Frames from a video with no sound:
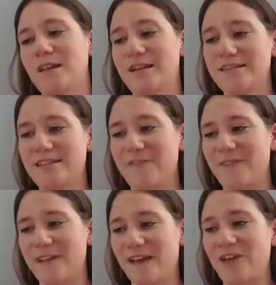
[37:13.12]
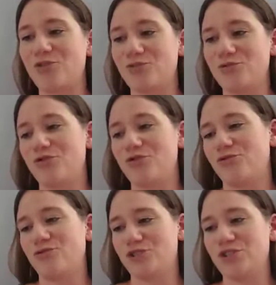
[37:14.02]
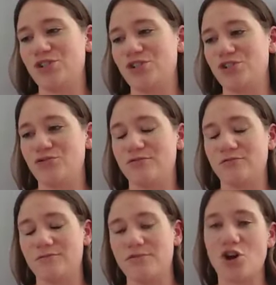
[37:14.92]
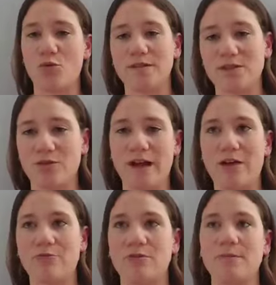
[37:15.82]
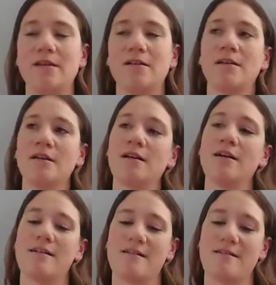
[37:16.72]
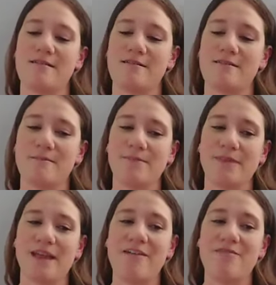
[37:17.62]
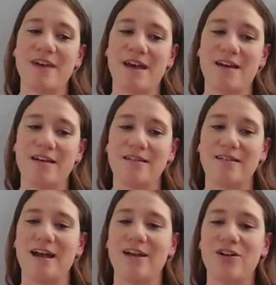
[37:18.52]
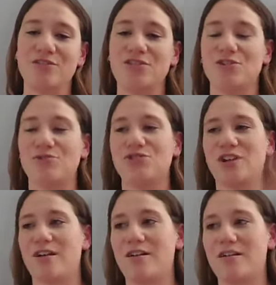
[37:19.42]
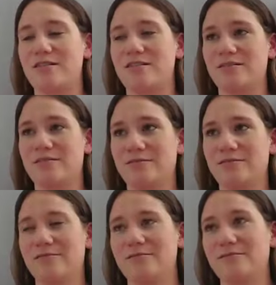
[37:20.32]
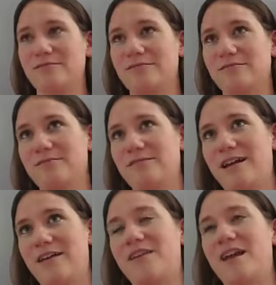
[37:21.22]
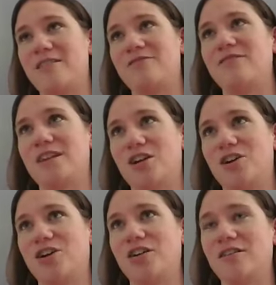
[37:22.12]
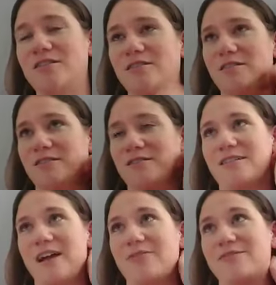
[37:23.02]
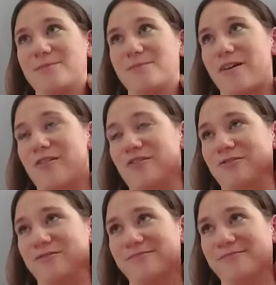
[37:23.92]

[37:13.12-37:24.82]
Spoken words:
and stuff like that, who just know what's going on with me. And then I also shared at the end of the year, I was gonna